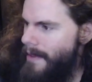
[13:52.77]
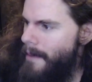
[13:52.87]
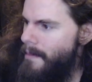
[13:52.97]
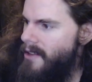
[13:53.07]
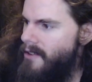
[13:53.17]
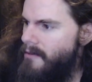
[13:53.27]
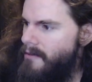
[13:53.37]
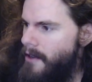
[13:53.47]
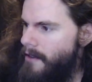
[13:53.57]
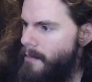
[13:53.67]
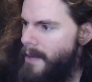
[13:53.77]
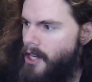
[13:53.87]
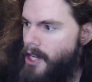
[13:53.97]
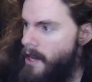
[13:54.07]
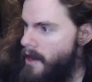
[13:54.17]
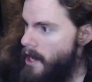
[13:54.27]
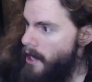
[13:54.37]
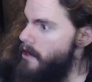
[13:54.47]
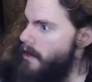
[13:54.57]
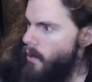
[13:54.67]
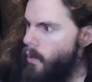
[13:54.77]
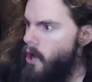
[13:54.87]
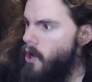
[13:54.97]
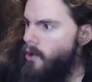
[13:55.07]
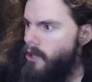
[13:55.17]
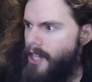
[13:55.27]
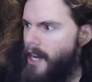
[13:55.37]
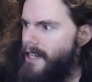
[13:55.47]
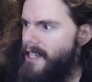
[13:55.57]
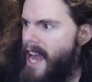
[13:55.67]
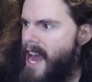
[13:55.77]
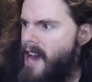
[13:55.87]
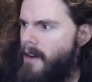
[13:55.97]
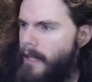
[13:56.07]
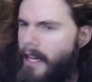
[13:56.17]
That'd be too free speech. Woo! Shut it down!